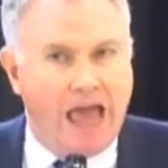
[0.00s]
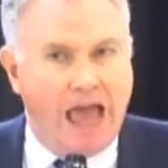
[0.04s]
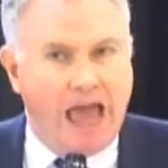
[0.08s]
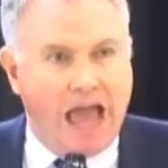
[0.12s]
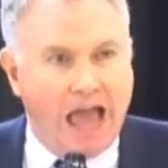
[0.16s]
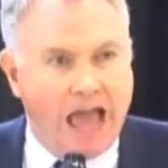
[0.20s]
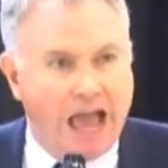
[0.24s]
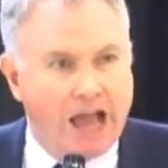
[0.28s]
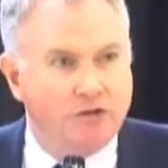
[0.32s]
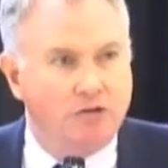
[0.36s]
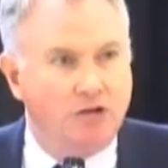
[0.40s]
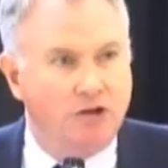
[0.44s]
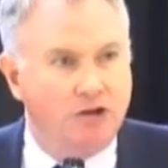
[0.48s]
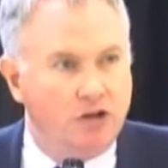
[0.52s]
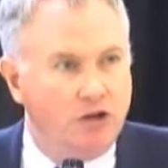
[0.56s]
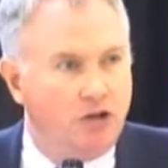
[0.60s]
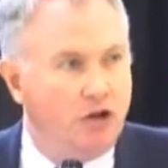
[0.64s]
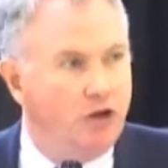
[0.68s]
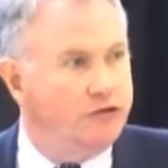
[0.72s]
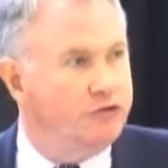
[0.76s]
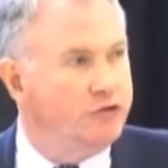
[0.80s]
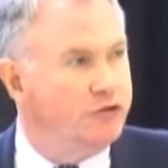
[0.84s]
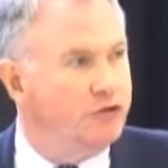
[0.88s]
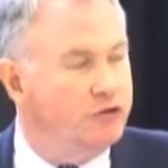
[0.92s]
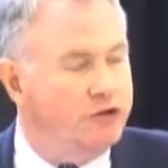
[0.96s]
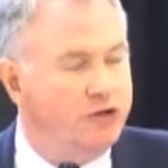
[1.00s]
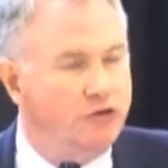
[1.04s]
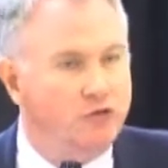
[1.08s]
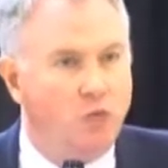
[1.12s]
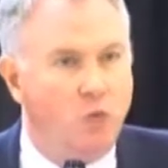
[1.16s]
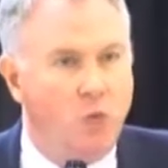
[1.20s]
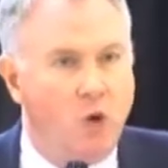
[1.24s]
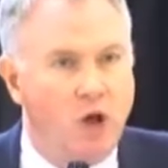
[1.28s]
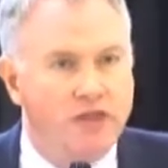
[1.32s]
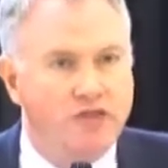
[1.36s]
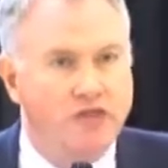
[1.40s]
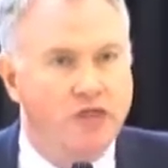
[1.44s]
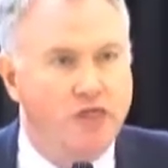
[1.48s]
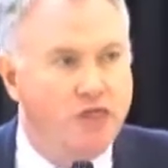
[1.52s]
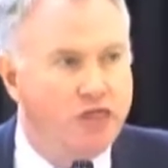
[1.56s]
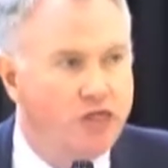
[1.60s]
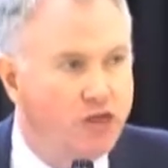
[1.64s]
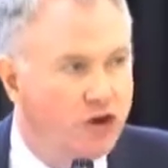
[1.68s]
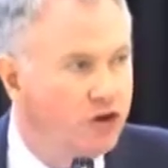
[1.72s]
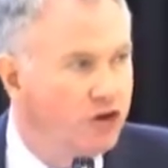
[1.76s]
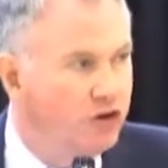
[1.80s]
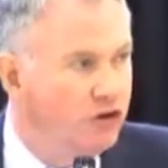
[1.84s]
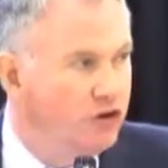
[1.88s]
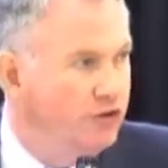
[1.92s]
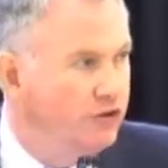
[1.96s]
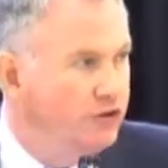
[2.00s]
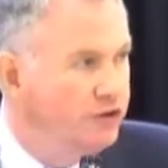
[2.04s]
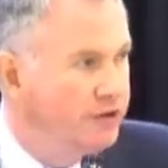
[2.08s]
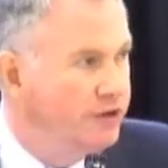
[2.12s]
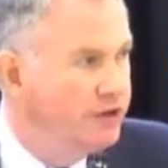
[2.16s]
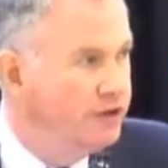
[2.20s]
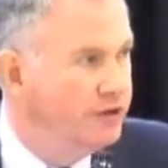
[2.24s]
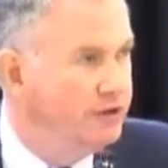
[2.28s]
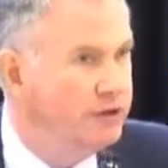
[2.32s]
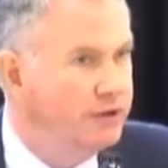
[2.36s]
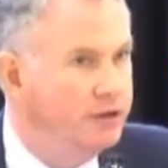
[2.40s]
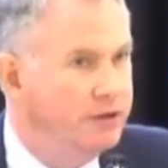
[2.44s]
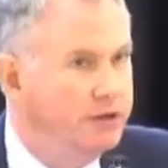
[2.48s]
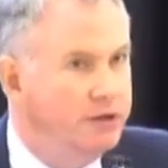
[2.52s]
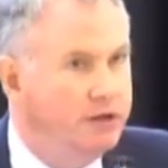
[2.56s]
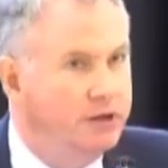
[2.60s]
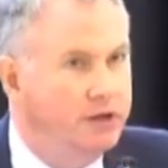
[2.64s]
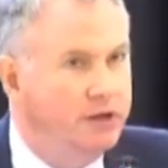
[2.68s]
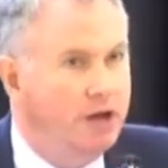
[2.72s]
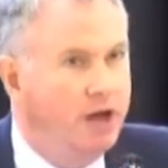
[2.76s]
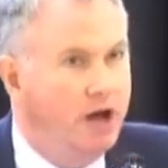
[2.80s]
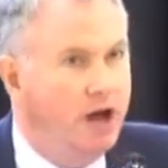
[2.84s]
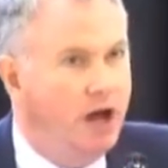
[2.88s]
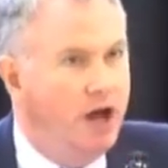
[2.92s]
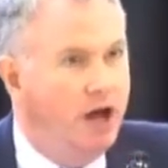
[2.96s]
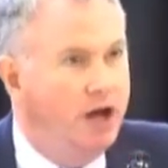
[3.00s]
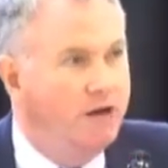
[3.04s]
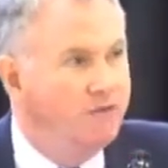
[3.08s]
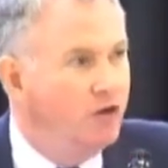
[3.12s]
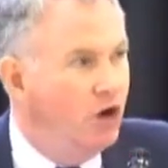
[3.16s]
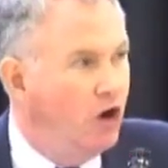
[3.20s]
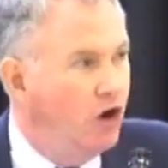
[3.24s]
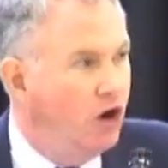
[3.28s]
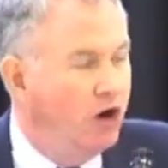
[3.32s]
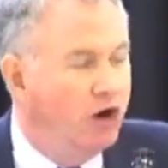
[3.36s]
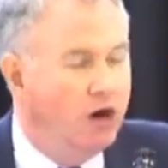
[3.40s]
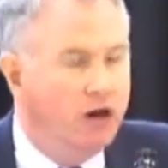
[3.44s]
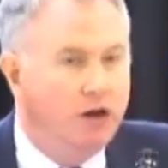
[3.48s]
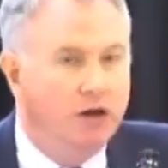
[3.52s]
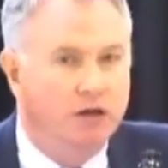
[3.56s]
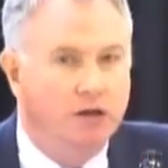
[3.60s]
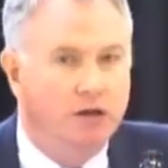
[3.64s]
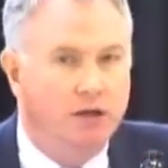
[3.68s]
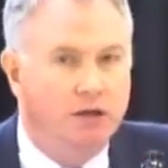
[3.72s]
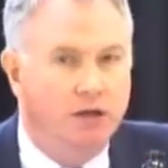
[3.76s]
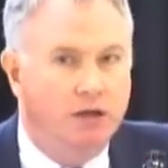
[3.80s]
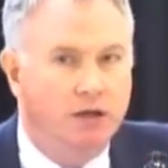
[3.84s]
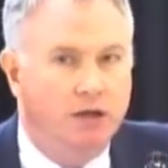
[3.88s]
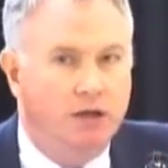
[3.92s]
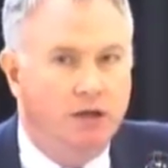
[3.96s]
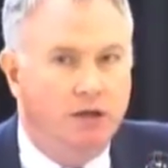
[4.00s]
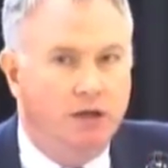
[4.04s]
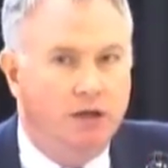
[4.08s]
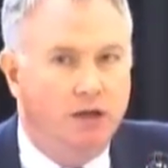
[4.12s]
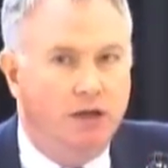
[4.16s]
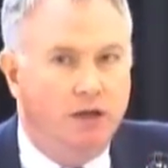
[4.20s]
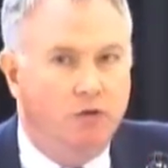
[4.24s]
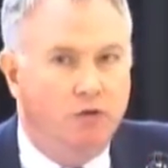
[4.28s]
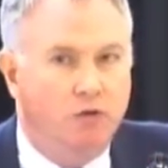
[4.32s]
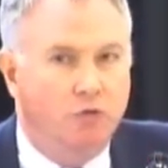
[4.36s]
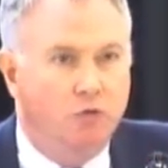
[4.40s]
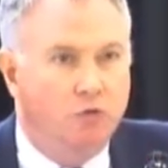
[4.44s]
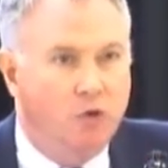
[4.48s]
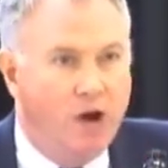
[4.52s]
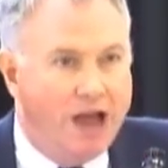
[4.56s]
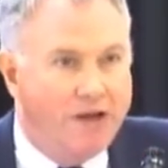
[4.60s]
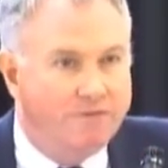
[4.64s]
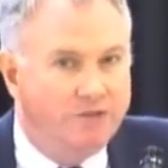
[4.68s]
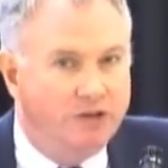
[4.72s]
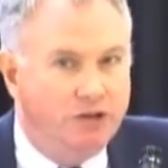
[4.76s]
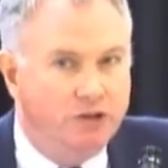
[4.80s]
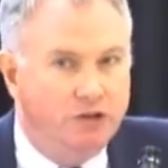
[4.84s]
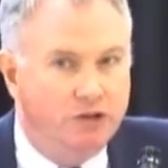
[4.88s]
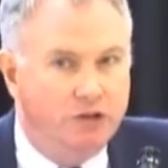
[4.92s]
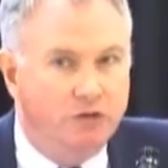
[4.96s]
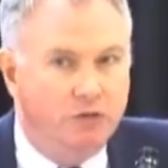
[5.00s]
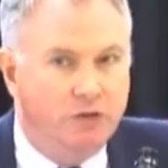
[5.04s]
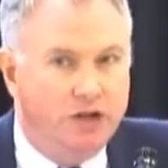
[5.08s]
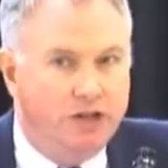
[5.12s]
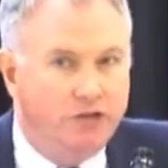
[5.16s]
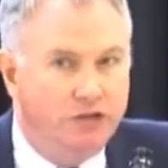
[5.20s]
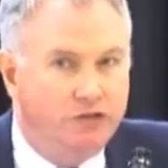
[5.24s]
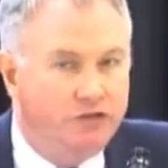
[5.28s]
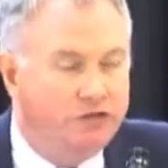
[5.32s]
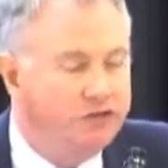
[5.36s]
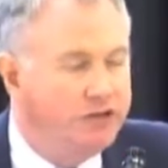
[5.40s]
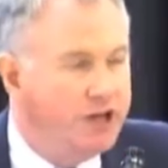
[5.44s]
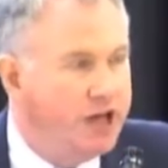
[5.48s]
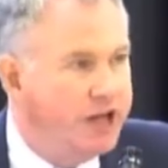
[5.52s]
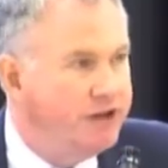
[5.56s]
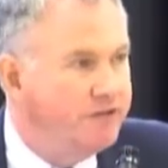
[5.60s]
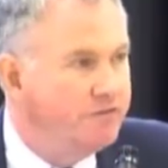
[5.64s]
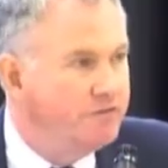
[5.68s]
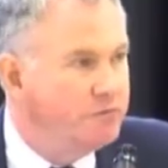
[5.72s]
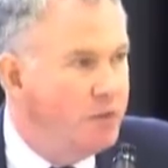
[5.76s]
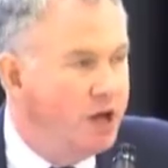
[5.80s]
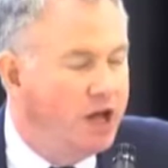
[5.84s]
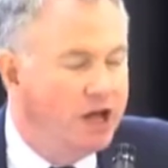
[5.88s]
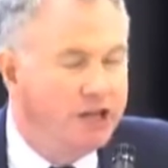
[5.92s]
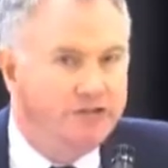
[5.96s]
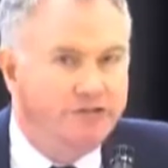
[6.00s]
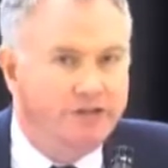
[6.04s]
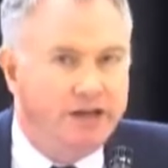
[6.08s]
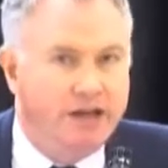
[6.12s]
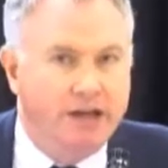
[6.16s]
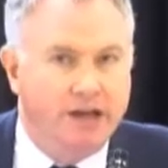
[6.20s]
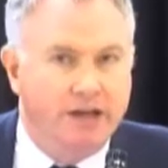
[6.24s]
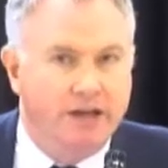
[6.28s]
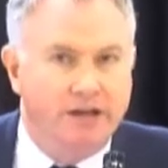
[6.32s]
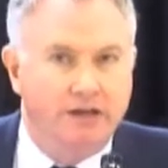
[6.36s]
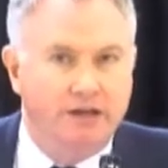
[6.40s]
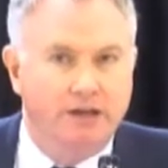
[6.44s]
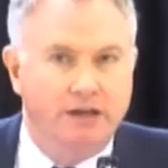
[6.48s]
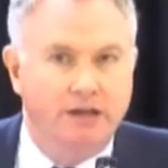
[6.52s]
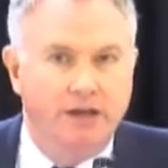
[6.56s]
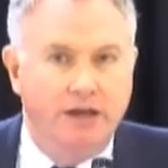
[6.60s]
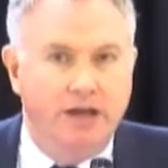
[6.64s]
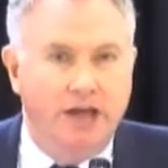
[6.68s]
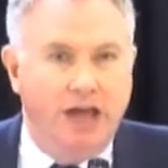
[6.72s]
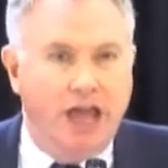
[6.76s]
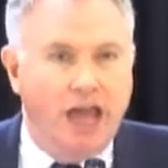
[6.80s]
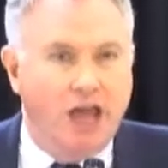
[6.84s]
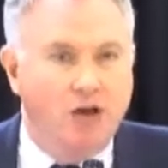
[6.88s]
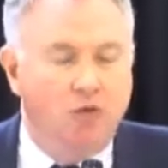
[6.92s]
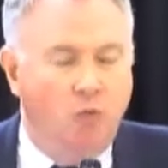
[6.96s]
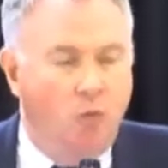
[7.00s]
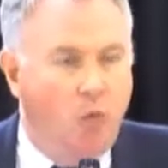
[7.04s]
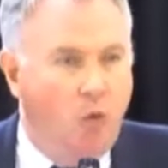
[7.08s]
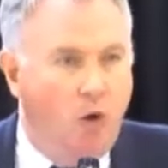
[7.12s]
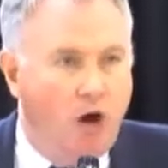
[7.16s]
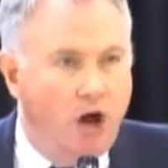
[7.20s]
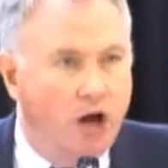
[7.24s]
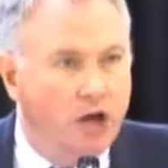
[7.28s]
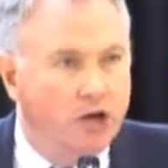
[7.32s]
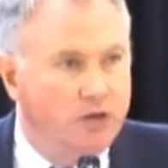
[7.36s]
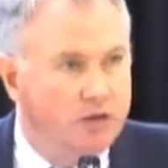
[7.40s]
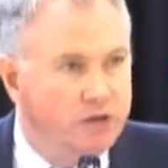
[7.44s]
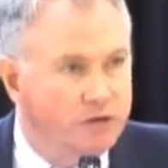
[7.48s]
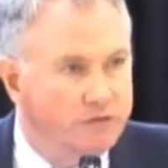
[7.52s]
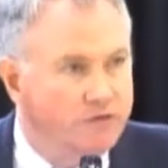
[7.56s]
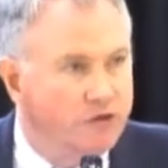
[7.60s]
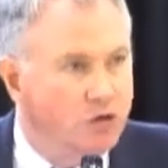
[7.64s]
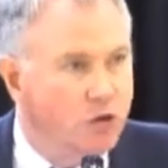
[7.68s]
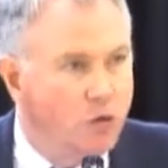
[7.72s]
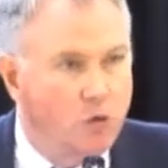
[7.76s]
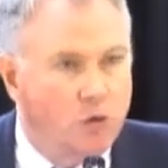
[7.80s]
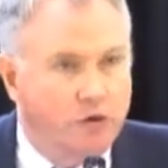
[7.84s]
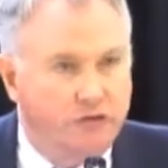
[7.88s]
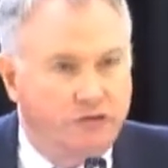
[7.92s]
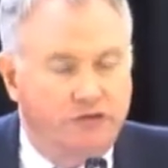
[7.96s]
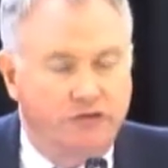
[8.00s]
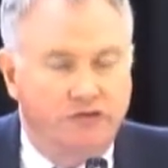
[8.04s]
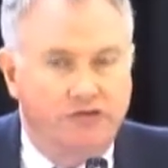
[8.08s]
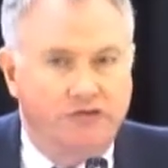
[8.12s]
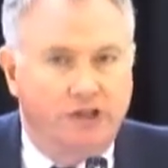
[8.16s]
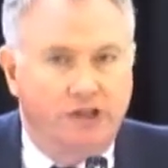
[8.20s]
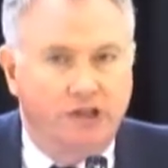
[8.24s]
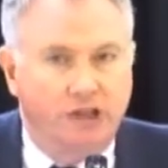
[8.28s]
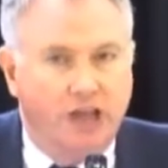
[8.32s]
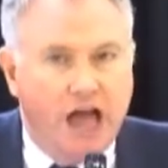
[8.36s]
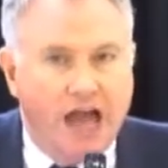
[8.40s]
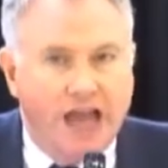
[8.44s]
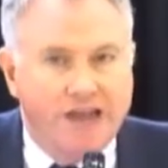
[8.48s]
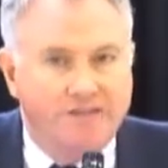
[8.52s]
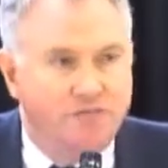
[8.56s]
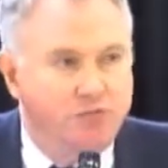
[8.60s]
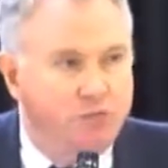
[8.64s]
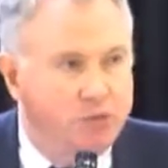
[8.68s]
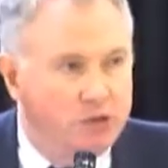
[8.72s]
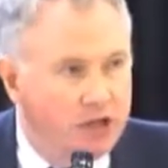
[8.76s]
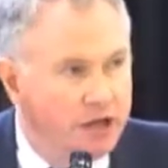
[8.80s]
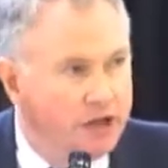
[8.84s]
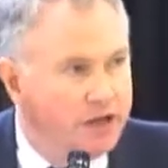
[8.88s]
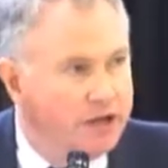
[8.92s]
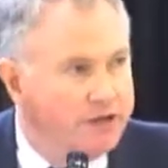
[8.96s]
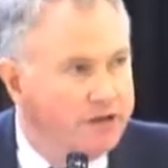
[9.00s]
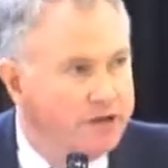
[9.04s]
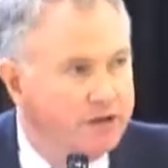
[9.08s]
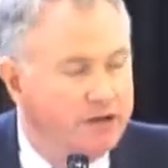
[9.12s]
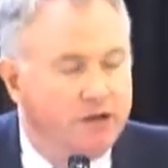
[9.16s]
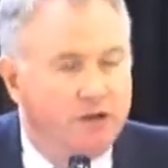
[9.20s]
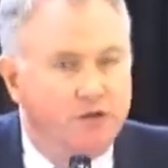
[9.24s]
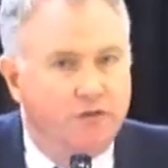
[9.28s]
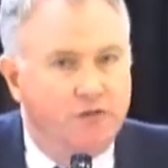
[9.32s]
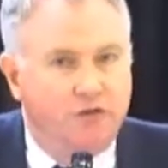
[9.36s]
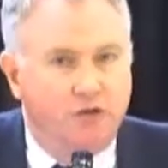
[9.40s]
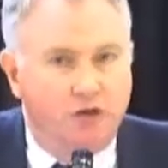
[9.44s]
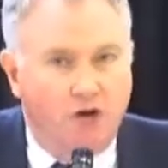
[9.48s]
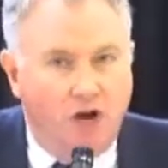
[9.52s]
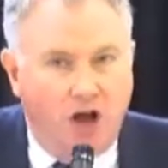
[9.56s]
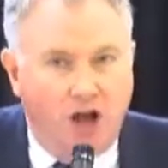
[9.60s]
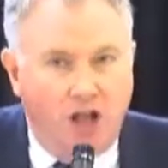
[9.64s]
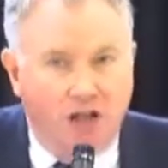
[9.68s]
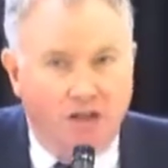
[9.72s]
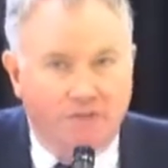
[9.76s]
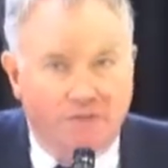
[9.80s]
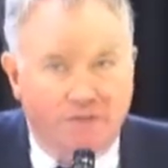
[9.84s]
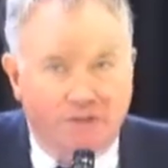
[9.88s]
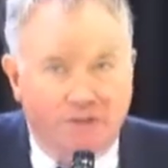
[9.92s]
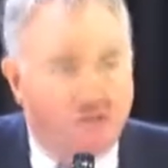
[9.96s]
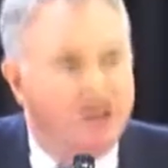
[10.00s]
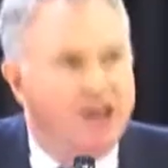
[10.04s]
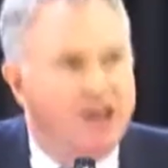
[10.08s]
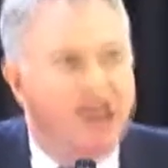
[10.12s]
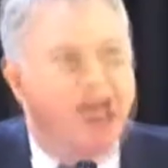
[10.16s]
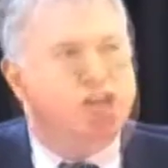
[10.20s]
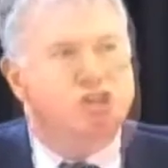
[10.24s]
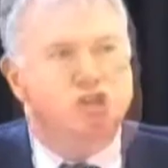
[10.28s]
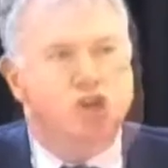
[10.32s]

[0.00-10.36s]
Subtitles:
Agriculture is 1/3 of our revenue in the state of Montana, and water, of course, is the lifeblood for all of us.